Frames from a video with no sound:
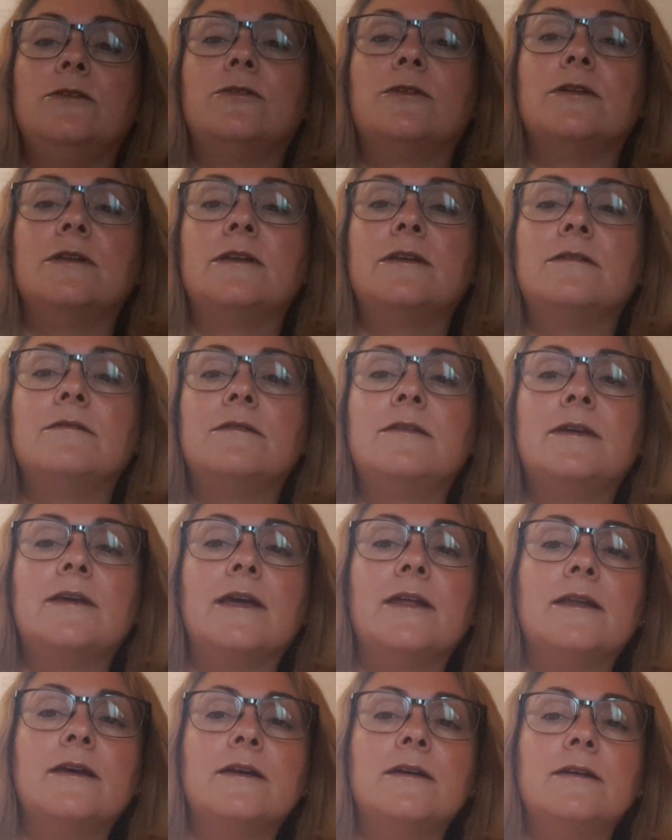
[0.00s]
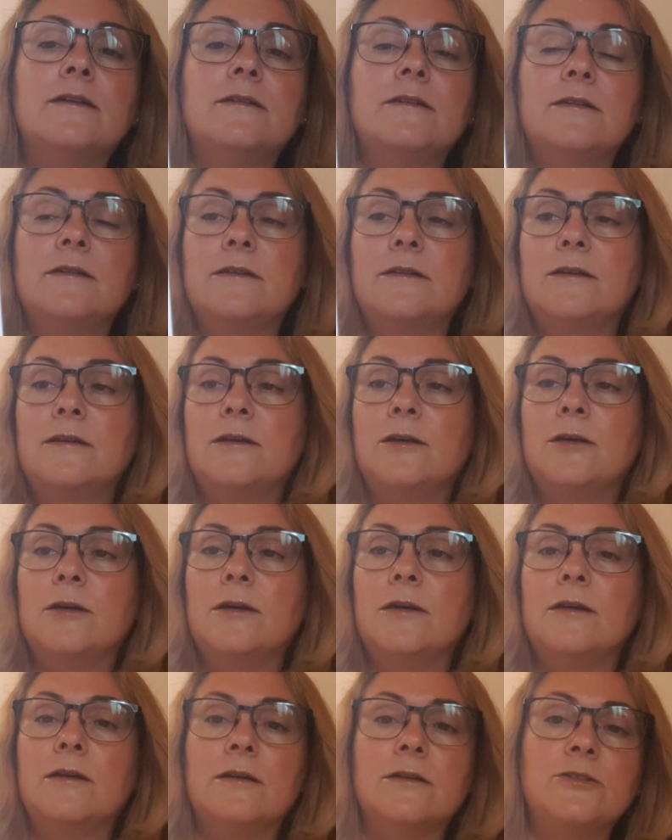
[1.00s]
you can get a
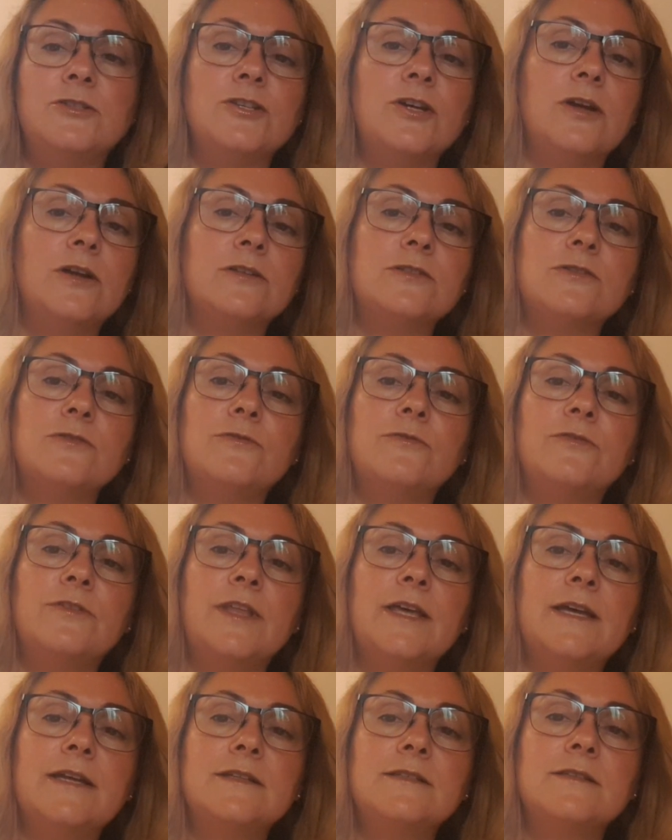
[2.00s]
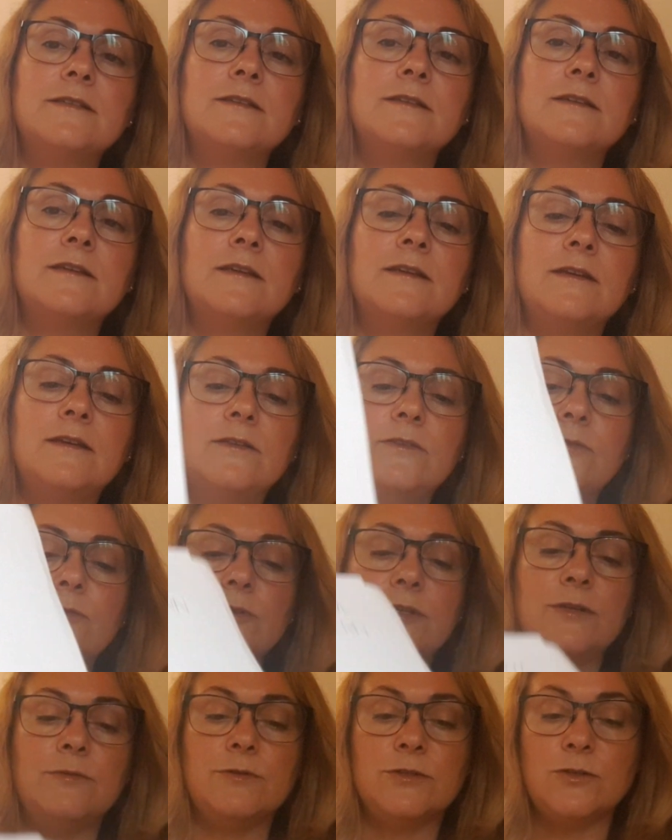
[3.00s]
chart off that.
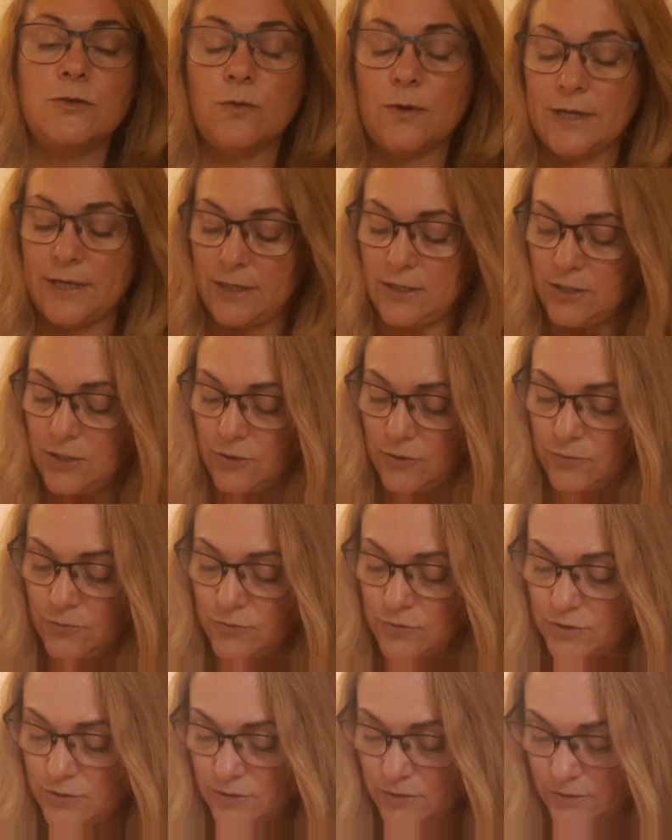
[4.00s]
Thought he was quite cute.